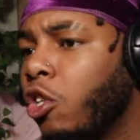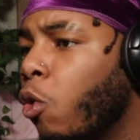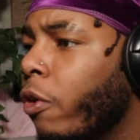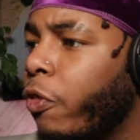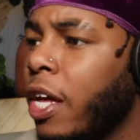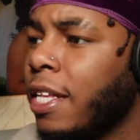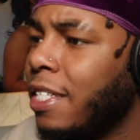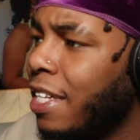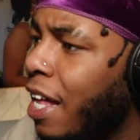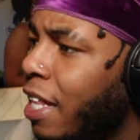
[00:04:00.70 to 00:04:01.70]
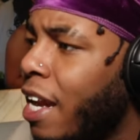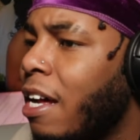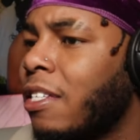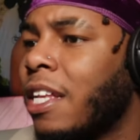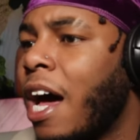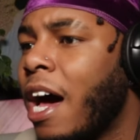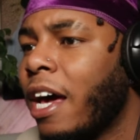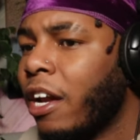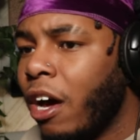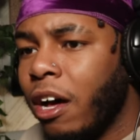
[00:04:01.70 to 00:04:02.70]
doing things, yelling
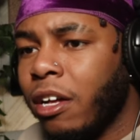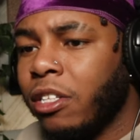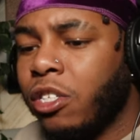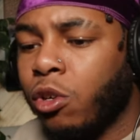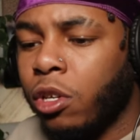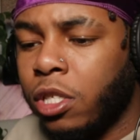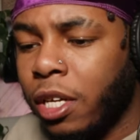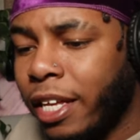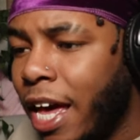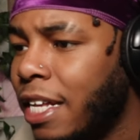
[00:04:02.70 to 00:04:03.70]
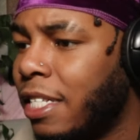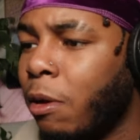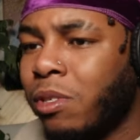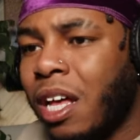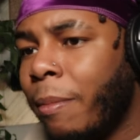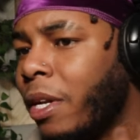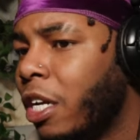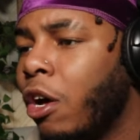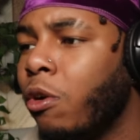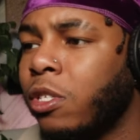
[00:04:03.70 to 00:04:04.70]
outside to guests that was coming
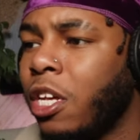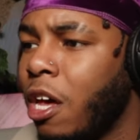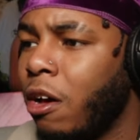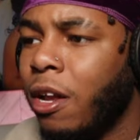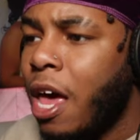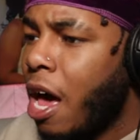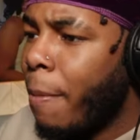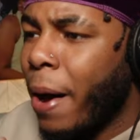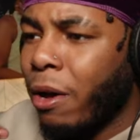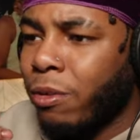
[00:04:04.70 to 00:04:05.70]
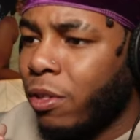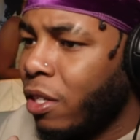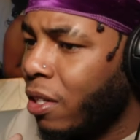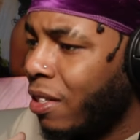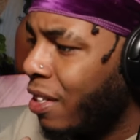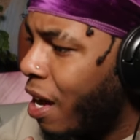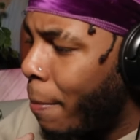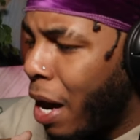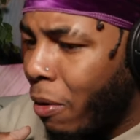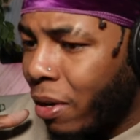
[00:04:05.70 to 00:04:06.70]
in the hotel about
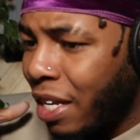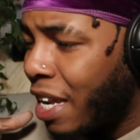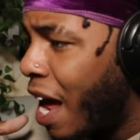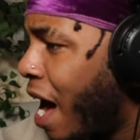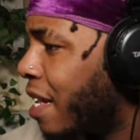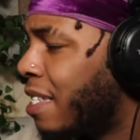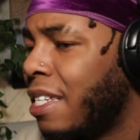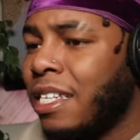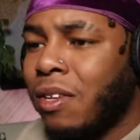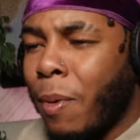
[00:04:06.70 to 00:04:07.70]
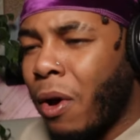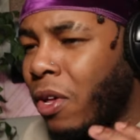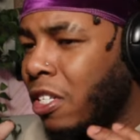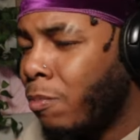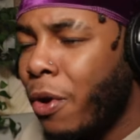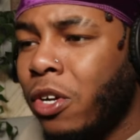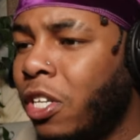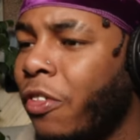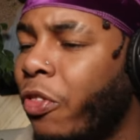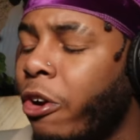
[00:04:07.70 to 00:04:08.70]
nonsense, about
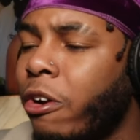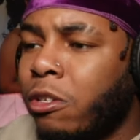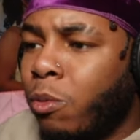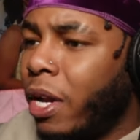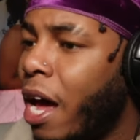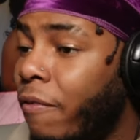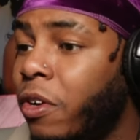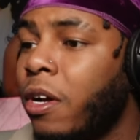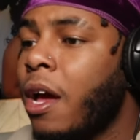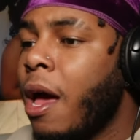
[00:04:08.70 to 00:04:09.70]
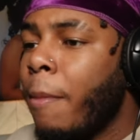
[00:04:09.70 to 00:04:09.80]
conspiracy theories, whatever.